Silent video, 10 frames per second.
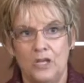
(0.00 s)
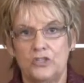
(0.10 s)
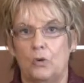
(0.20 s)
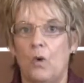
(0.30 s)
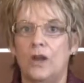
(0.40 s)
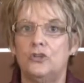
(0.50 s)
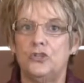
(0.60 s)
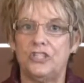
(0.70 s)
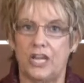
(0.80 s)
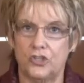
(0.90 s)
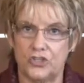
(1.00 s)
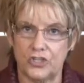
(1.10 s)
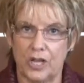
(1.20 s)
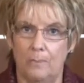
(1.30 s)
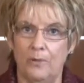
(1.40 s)
So why don't you take
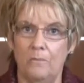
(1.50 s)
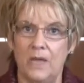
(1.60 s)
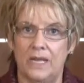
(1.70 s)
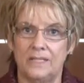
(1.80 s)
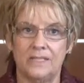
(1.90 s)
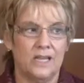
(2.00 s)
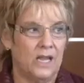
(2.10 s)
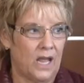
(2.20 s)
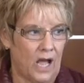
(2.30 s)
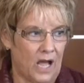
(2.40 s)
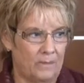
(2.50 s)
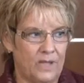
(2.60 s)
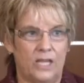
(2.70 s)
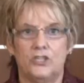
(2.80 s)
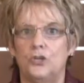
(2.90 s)
just a couple of minutes
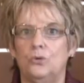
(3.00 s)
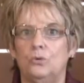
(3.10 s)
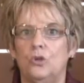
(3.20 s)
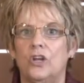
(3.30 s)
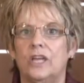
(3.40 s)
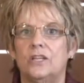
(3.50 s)
to look